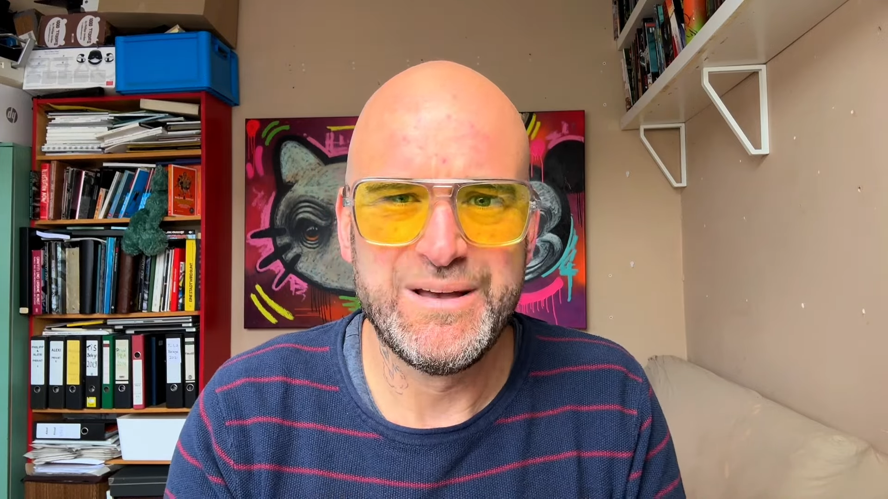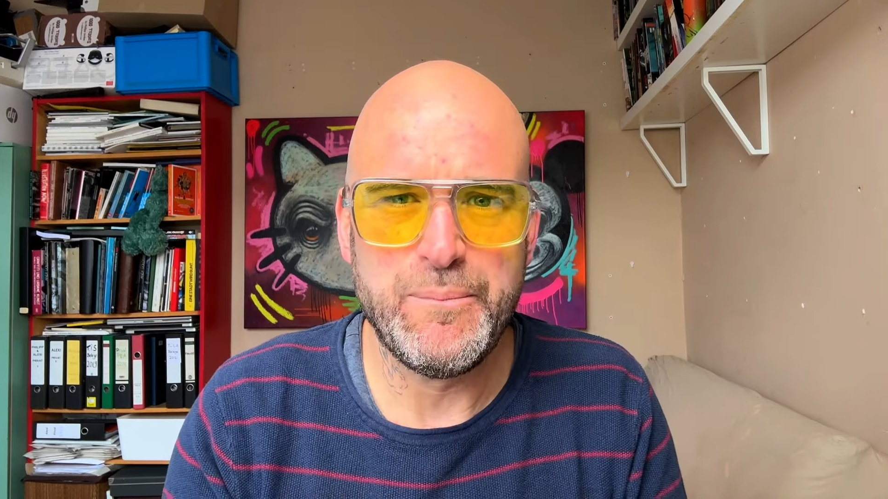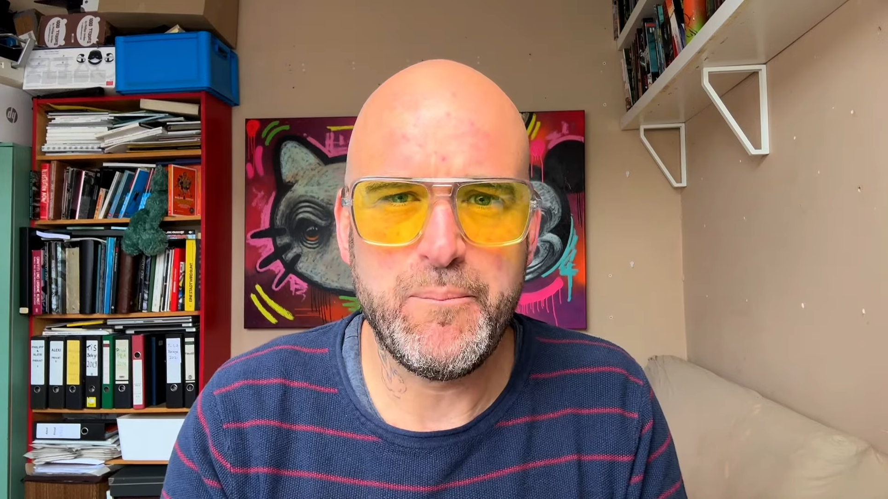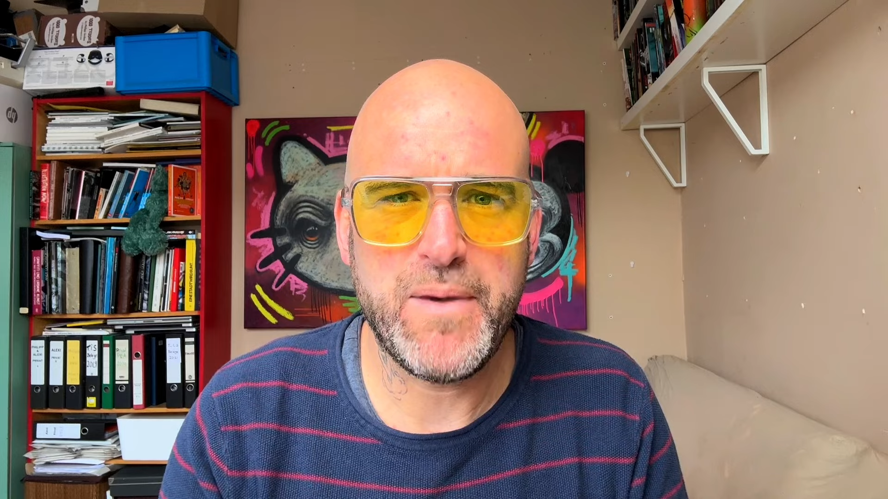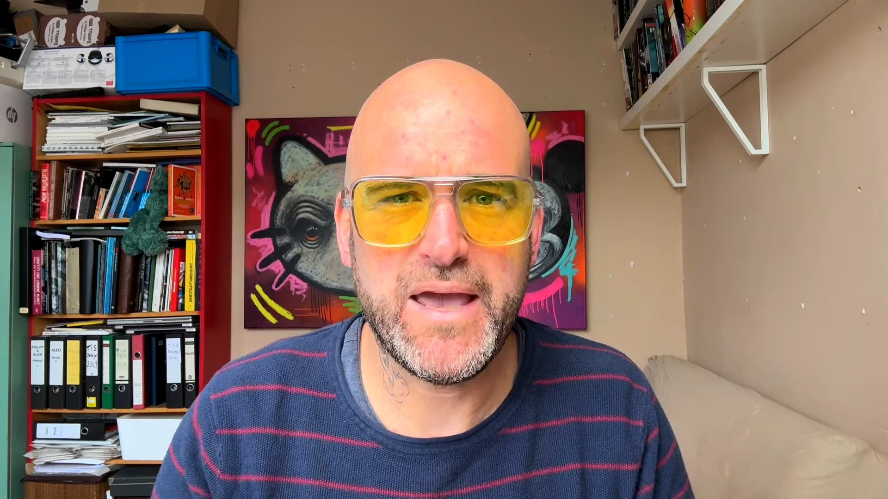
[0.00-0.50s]

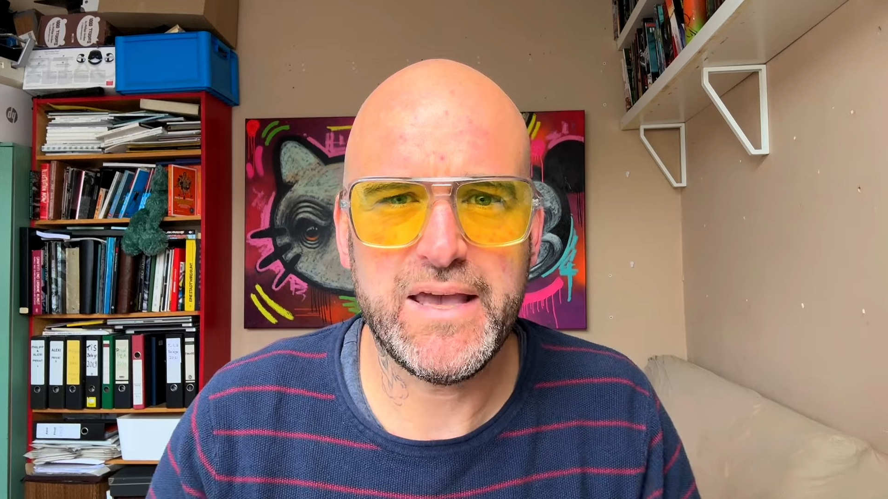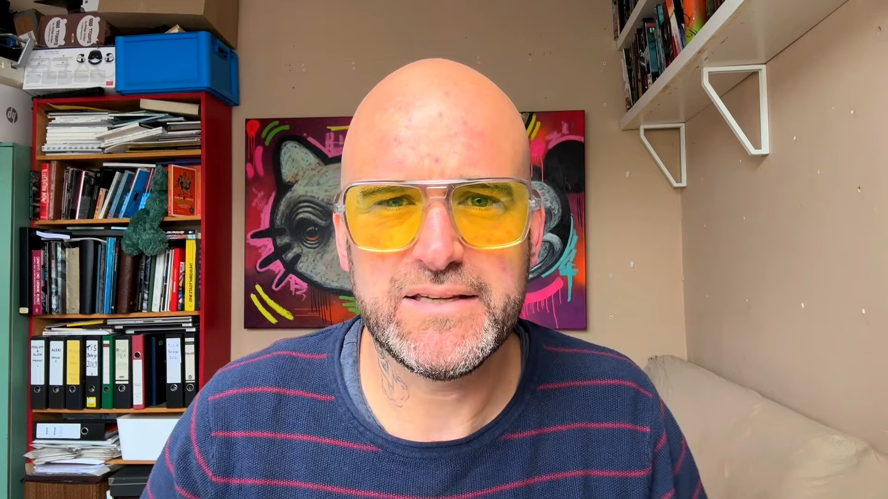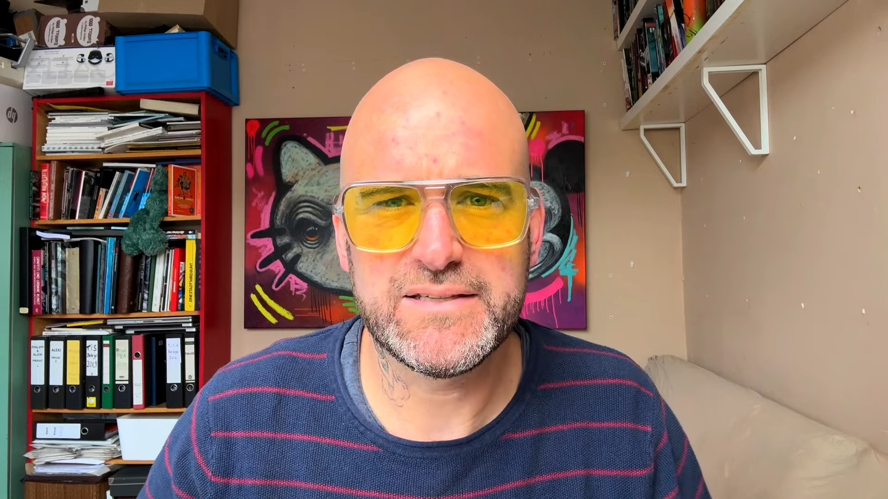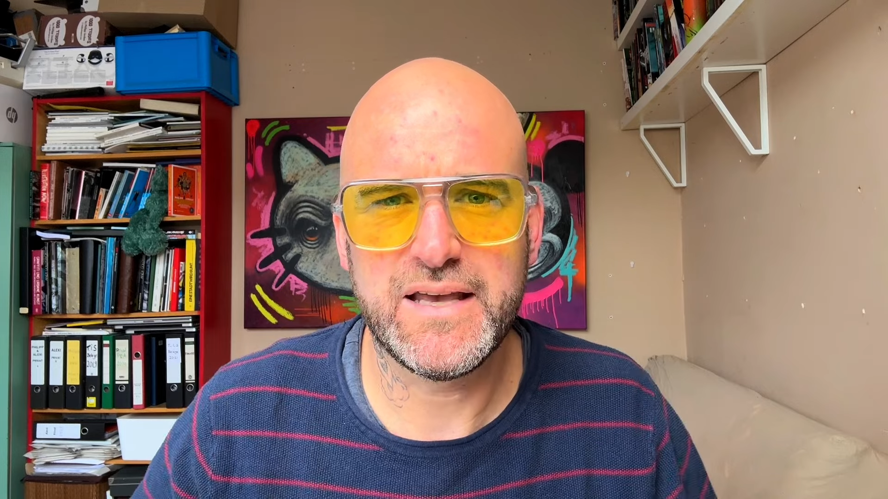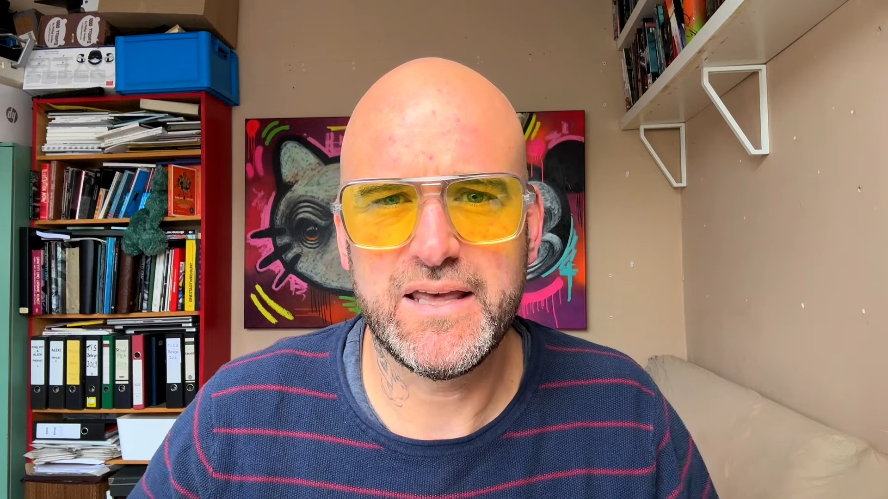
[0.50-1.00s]

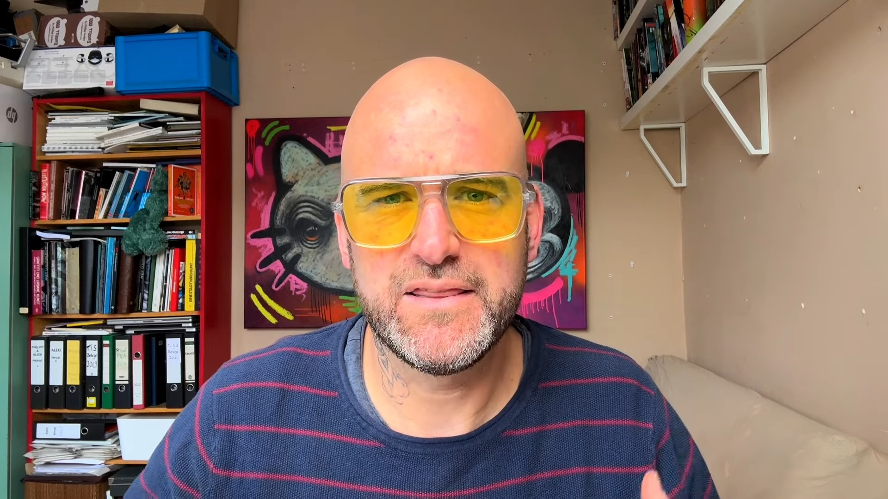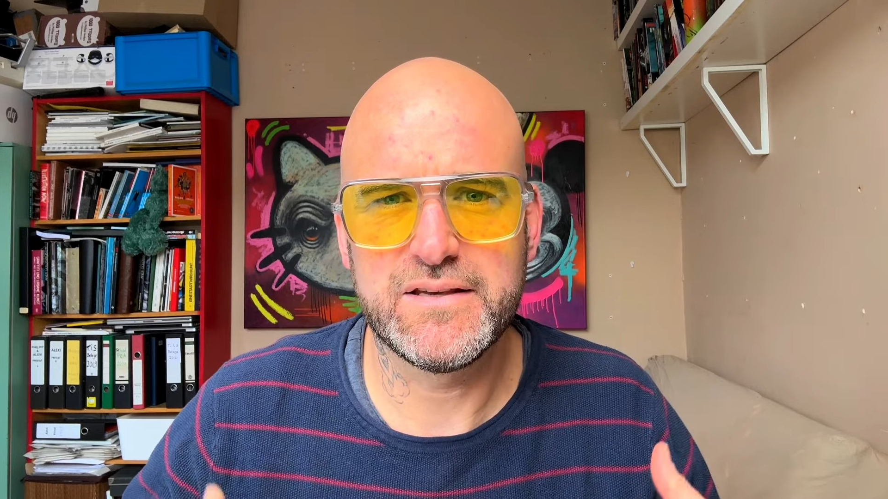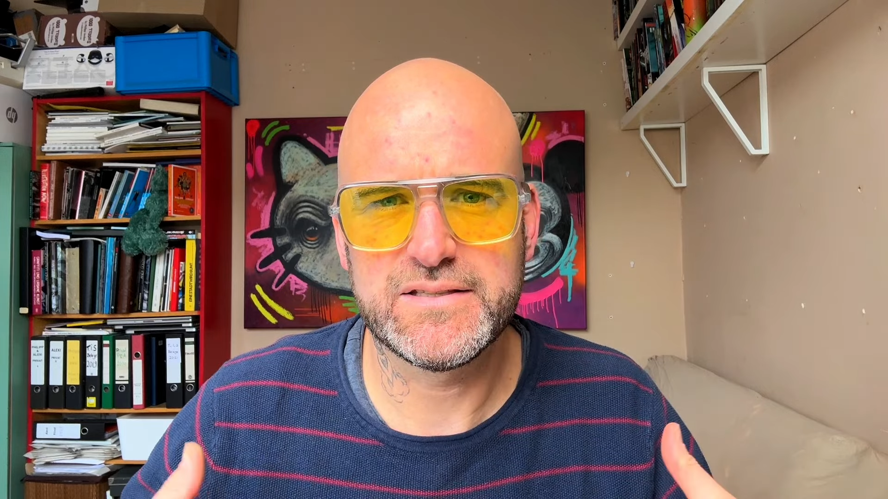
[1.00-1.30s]
made in the